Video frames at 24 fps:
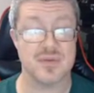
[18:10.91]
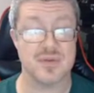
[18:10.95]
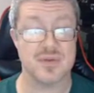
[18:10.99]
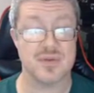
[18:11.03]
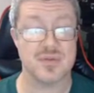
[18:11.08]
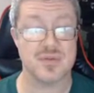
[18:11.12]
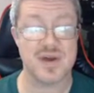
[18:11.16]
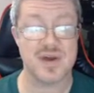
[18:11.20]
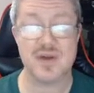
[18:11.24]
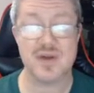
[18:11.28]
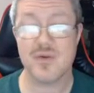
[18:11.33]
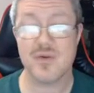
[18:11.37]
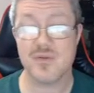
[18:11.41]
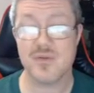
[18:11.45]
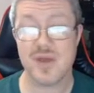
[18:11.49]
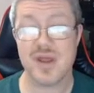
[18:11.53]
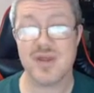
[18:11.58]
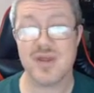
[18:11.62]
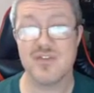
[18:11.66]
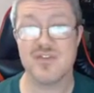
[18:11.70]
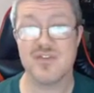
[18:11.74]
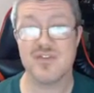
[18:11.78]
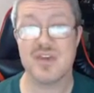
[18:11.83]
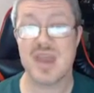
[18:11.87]
Final
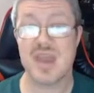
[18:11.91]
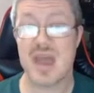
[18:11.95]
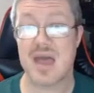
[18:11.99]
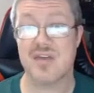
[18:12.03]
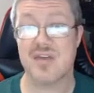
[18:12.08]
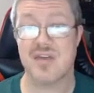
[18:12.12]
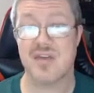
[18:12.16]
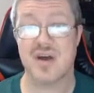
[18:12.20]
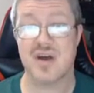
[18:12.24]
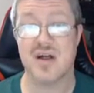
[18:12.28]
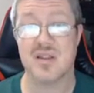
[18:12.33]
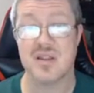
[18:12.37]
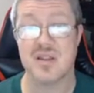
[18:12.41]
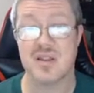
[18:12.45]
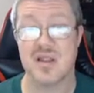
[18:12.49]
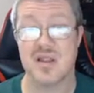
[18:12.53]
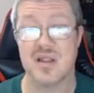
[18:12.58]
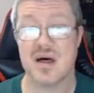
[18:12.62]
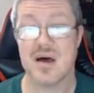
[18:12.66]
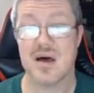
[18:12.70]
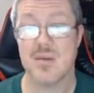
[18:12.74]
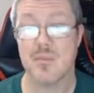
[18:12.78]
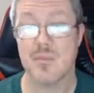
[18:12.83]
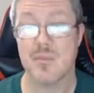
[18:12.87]
Fantasy has a
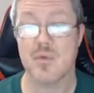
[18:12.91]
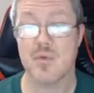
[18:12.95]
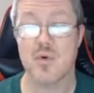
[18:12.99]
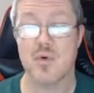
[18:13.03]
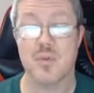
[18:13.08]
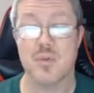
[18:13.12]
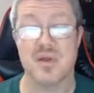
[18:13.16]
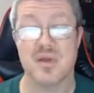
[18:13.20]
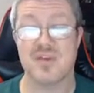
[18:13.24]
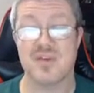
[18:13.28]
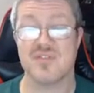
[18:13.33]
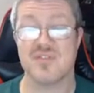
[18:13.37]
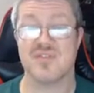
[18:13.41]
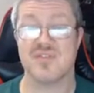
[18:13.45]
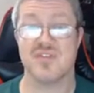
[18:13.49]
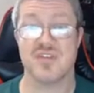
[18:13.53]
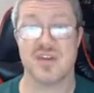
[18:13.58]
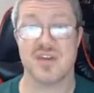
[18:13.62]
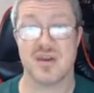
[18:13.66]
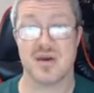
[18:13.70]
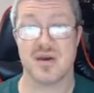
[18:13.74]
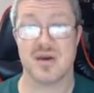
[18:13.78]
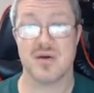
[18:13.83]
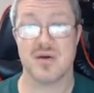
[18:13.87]
lot more places to go,